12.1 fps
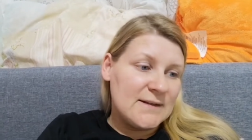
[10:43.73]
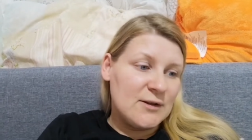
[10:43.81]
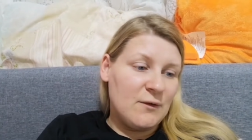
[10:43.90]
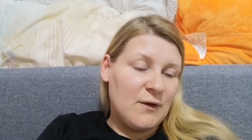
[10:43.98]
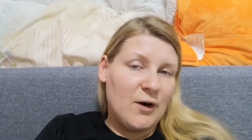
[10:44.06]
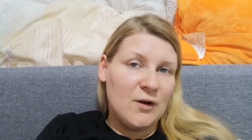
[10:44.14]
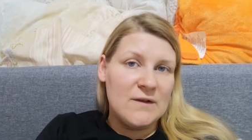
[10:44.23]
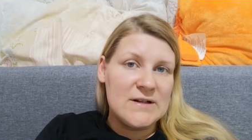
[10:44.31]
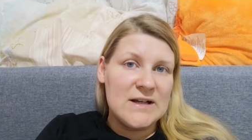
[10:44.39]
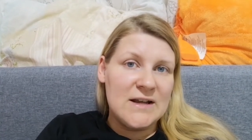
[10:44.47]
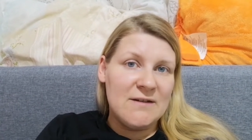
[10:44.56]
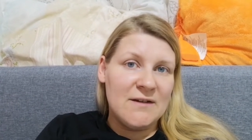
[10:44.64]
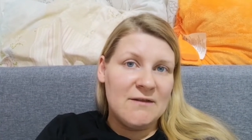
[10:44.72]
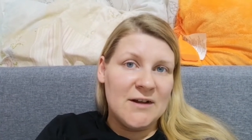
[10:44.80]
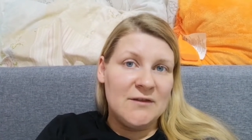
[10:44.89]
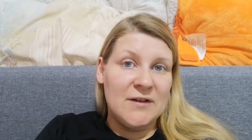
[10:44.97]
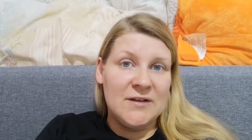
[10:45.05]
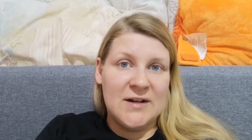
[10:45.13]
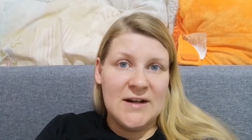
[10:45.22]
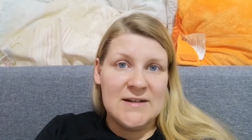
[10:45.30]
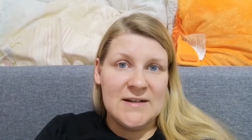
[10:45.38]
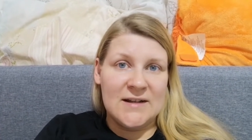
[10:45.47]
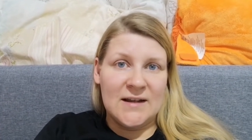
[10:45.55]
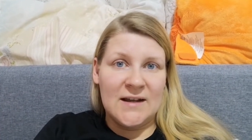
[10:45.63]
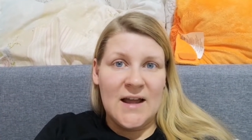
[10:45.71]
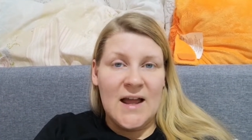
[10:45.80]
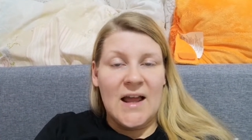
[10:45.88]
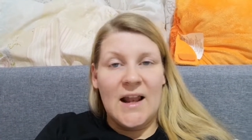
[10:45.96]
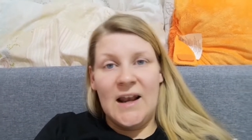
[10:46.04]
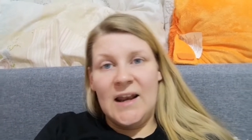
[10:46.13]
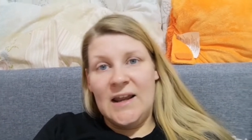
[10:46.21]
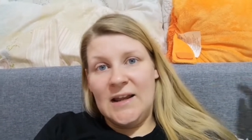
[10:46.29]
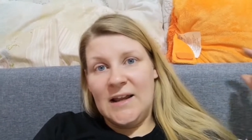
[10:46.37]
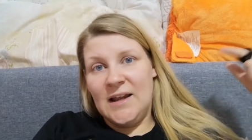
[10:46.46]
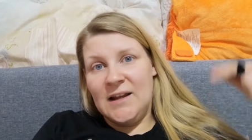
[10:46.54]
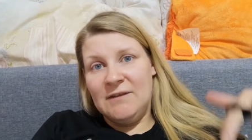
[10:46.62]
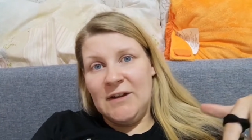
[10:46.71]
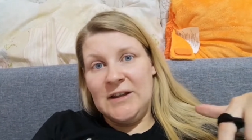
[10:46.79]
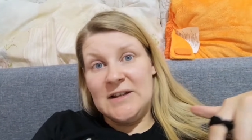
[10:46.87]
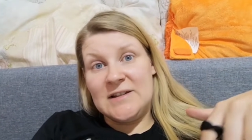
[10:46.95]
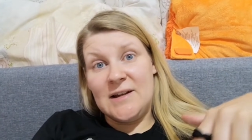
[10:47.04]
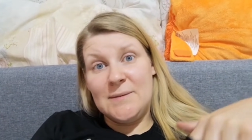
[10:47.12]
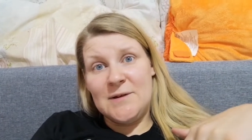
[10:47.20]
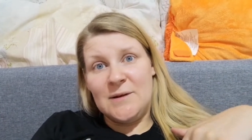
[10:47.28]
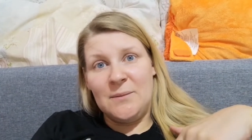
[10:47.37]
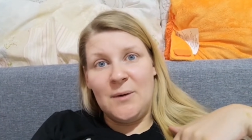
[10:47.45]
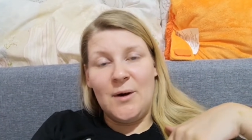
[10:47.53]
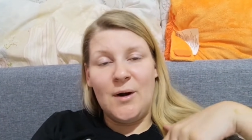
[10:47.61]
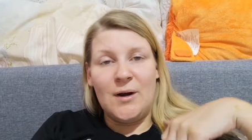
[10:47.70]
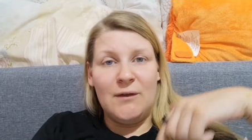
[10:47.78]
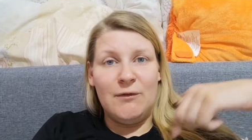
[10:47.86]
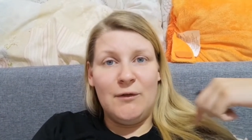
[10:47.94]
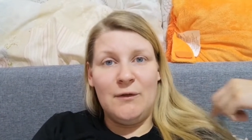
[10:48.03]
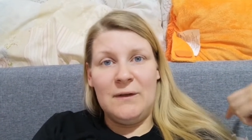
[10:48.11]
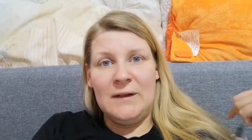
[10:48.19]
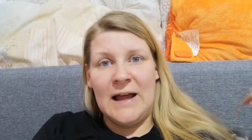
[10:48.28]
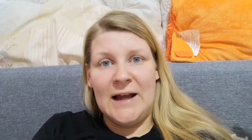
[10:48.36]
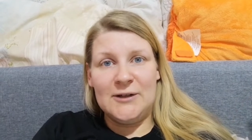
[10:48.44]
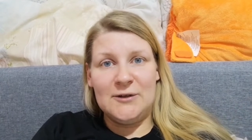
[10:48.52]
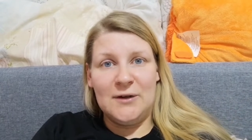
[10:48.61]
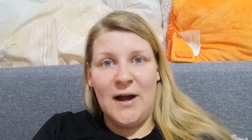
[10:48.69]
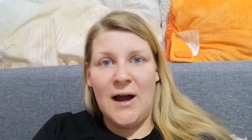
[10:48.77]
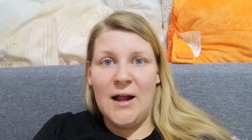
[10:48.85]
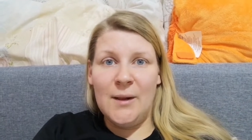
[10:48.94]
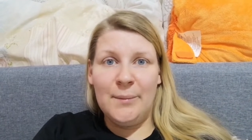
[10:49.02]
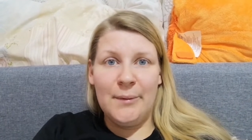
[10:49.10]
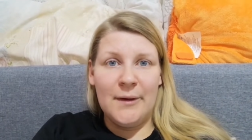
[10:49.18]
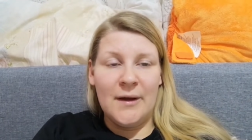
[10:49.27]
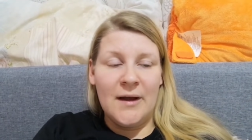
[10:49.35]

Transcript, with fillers: So we're always leaving that fundraising link in the description box if you would like to help